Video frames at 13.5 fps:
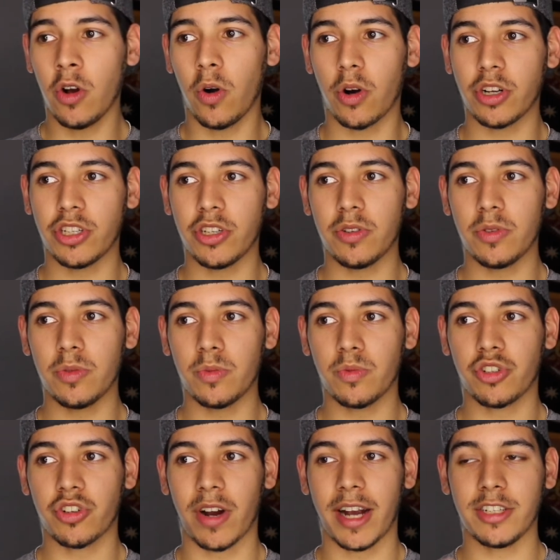or do you
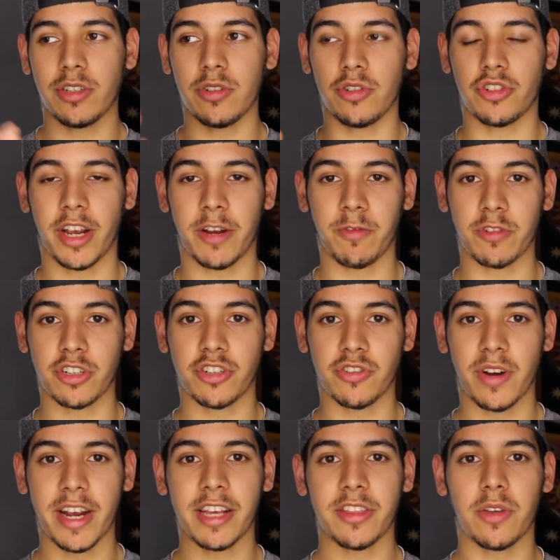try to train for
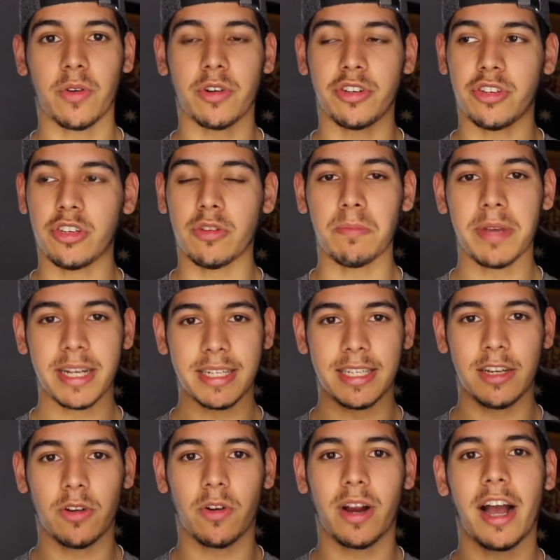strength, or do you mix
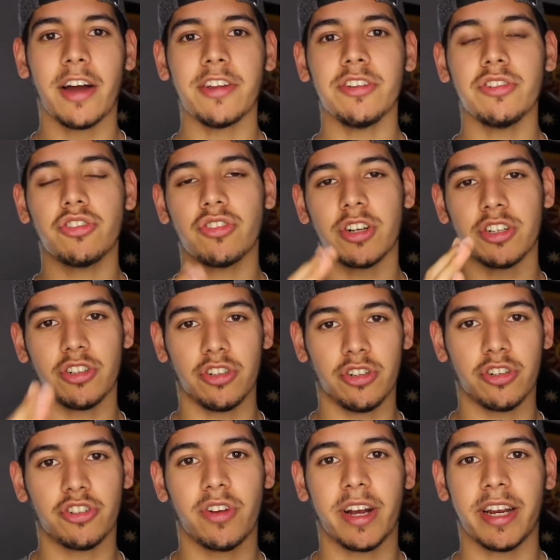it, or how do you structure
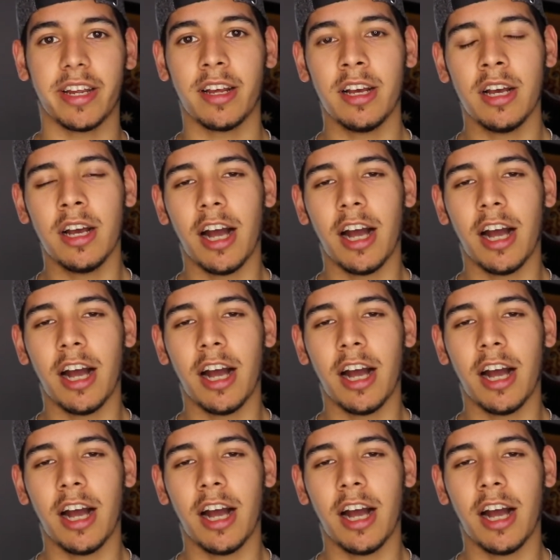your training?